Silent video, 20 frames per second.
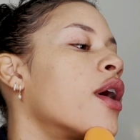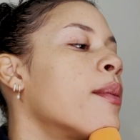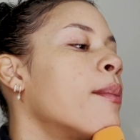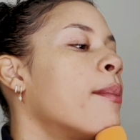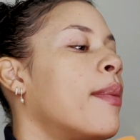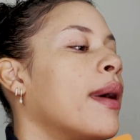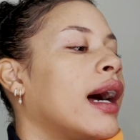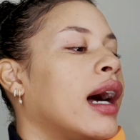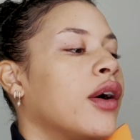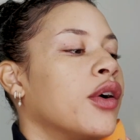
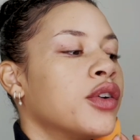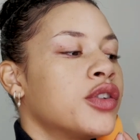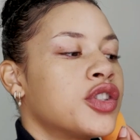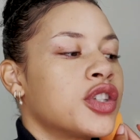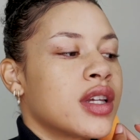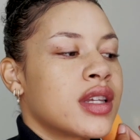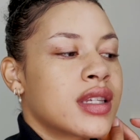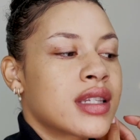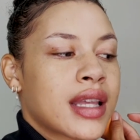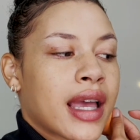about
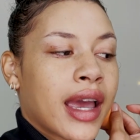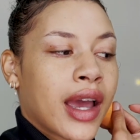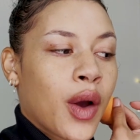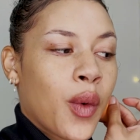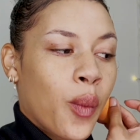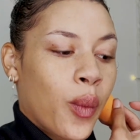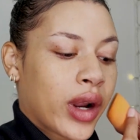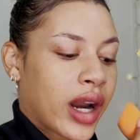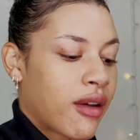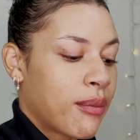just
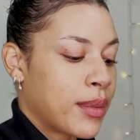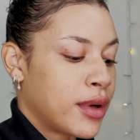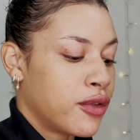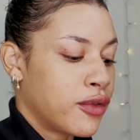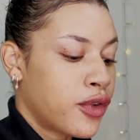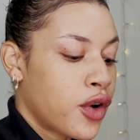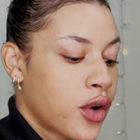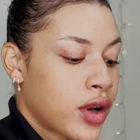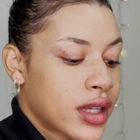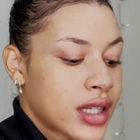what I've been
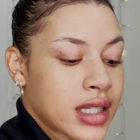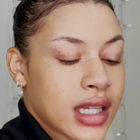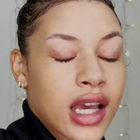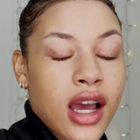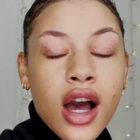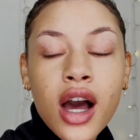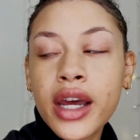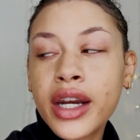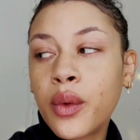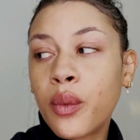focusing
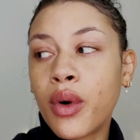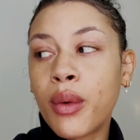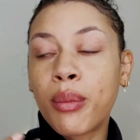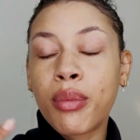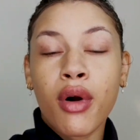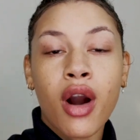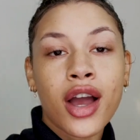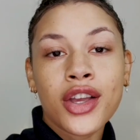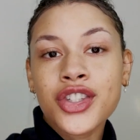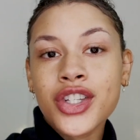on and what
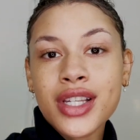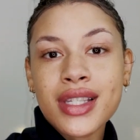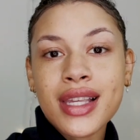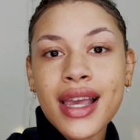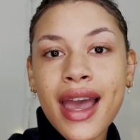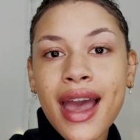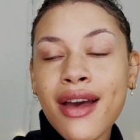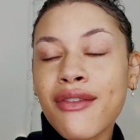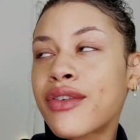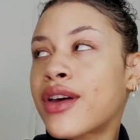projects I
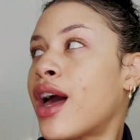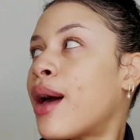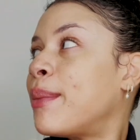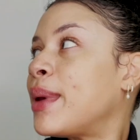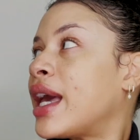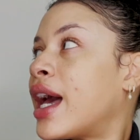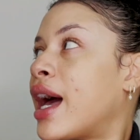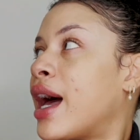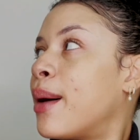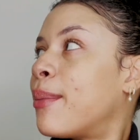have
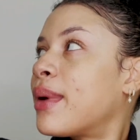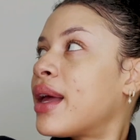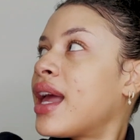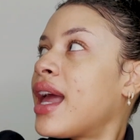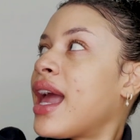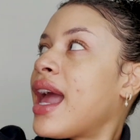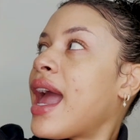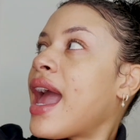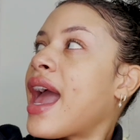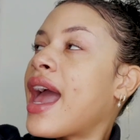coming up,
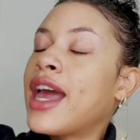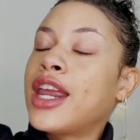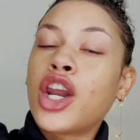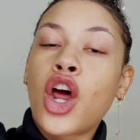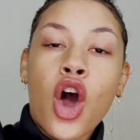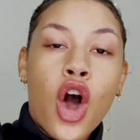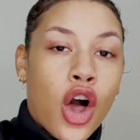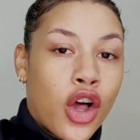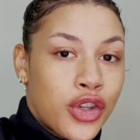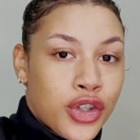and
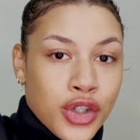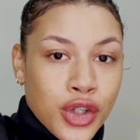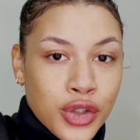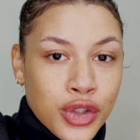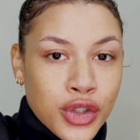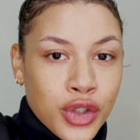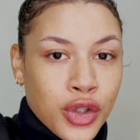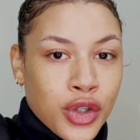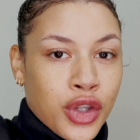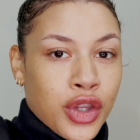also
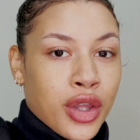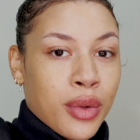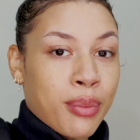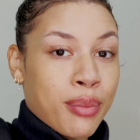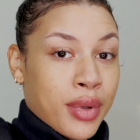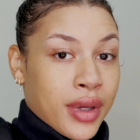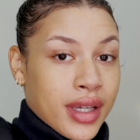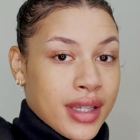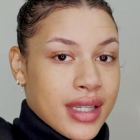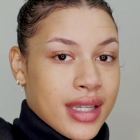show you the
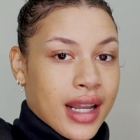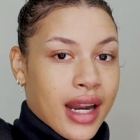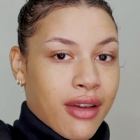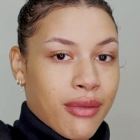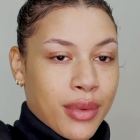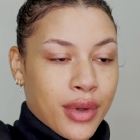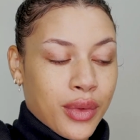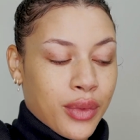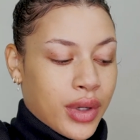books that I've been